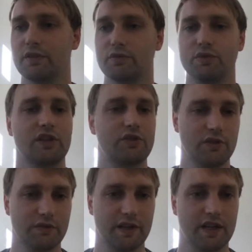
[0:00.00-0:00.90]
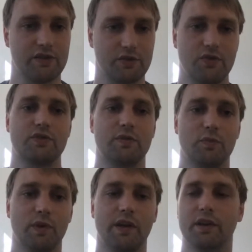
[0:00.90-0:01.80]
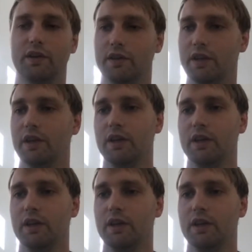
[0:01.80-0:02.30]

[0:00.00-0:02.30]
traditional financial system, where